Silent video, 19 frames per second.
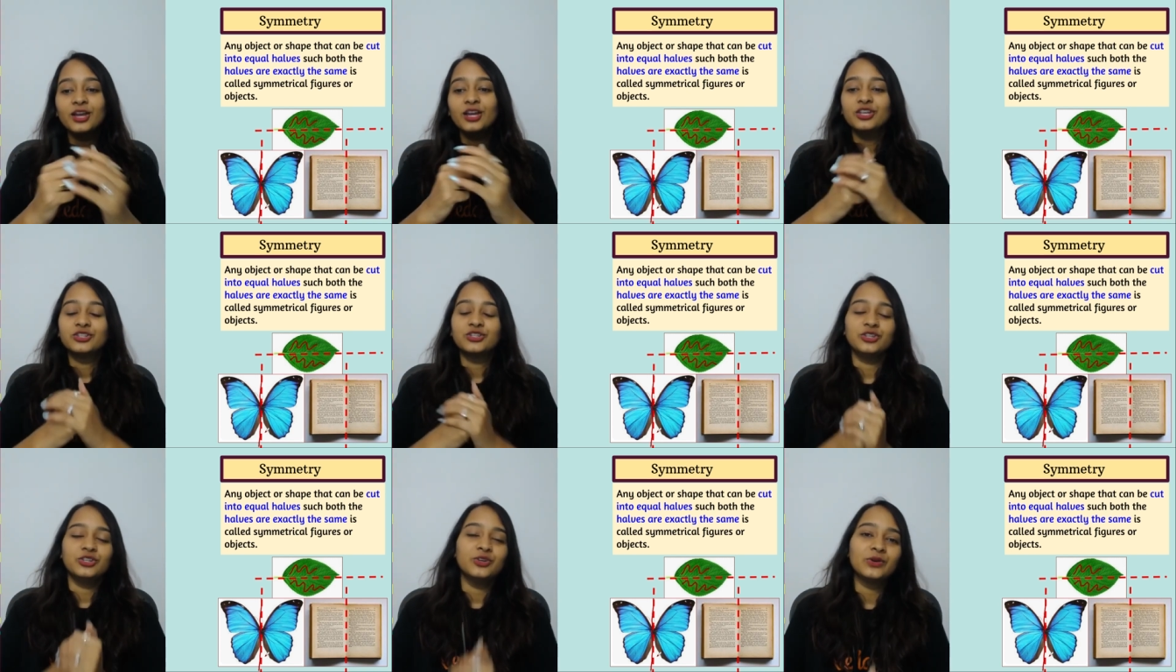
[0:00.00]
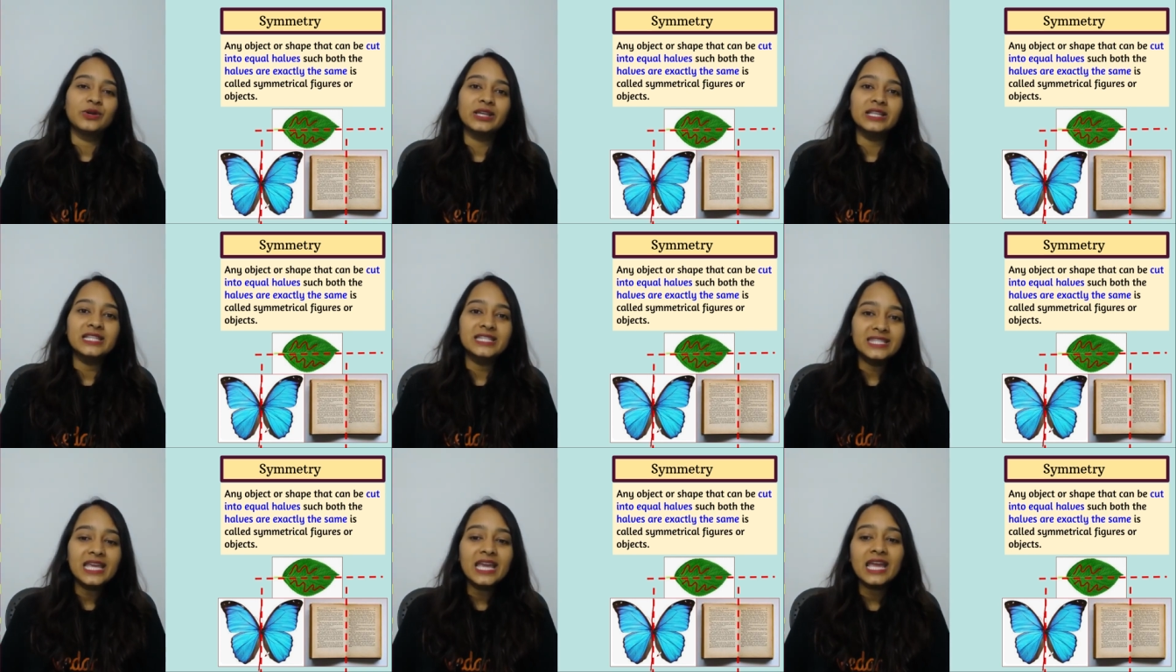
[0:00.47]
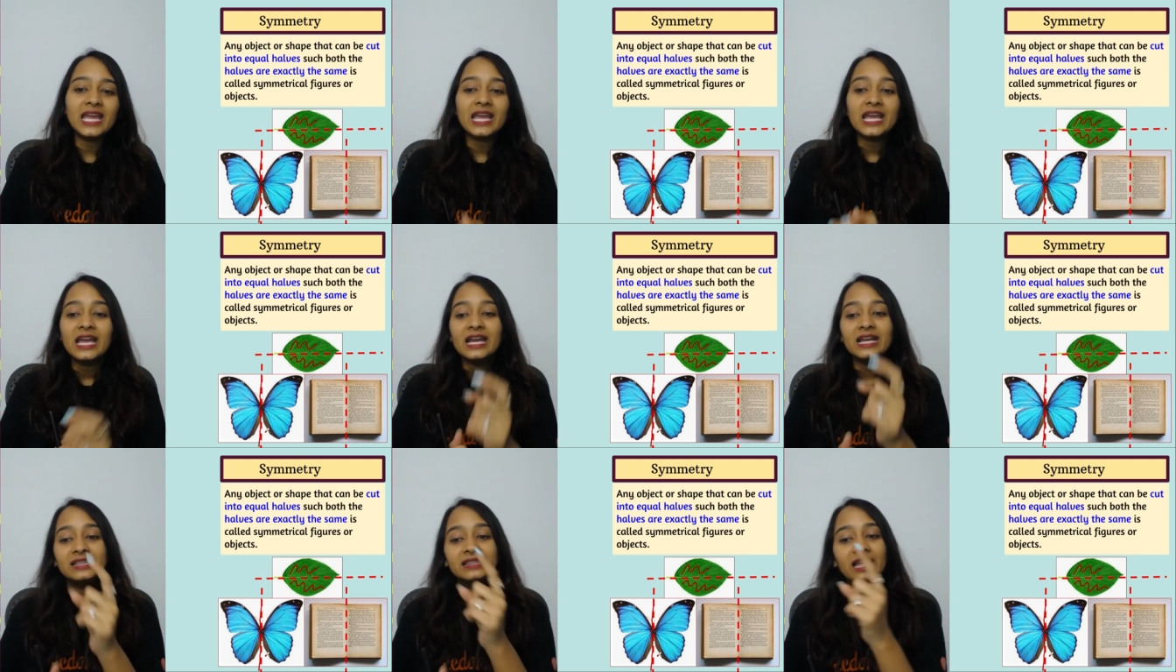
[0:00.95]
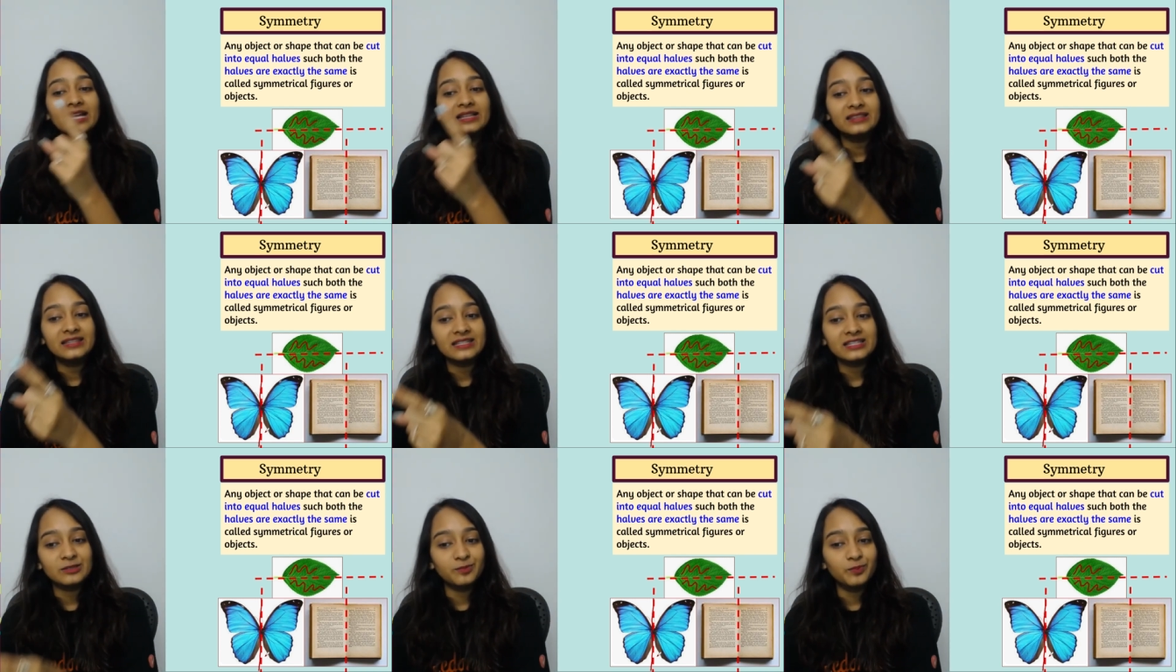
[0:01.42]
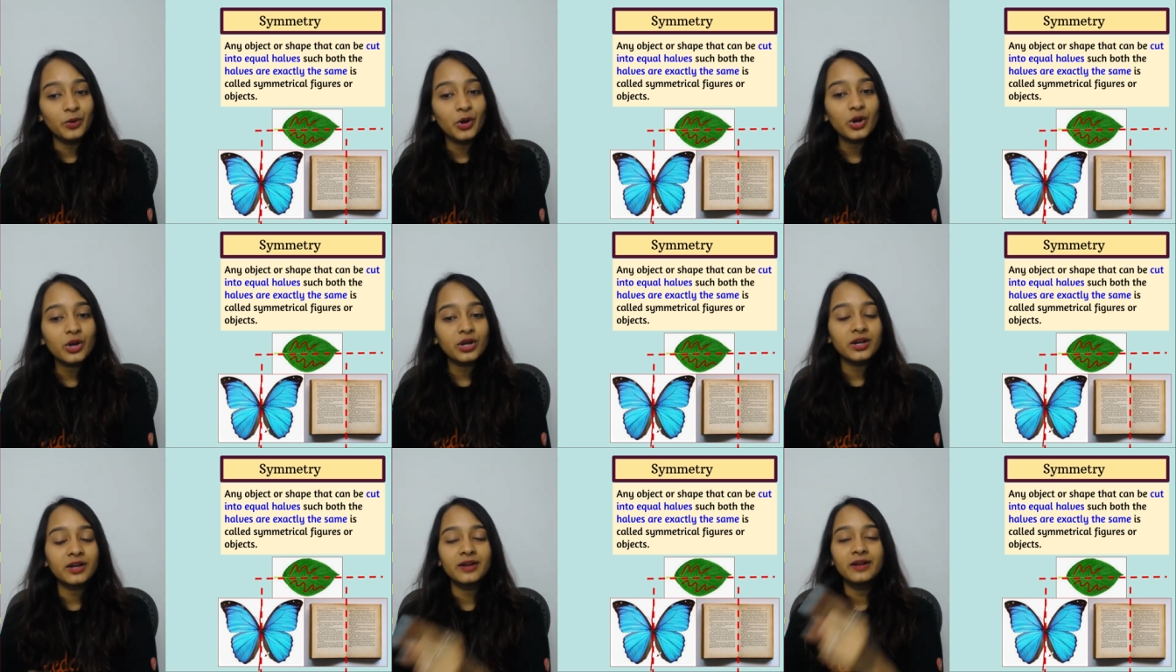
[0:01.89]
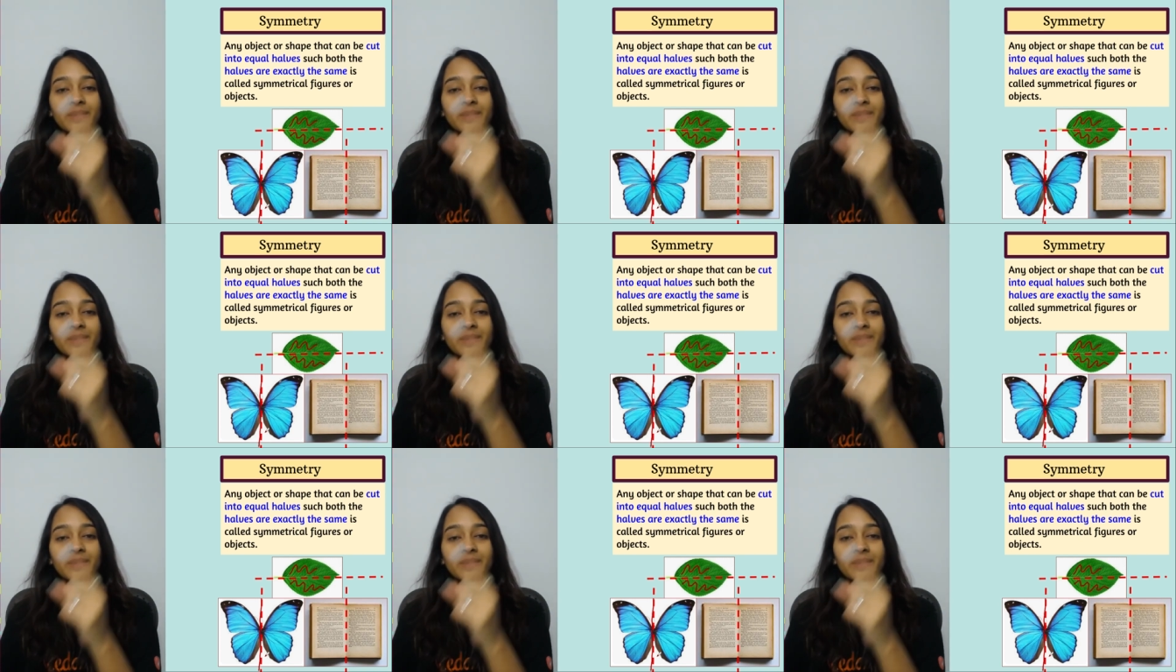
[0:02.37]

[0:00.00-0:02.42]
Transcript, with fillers: So you can say that this book,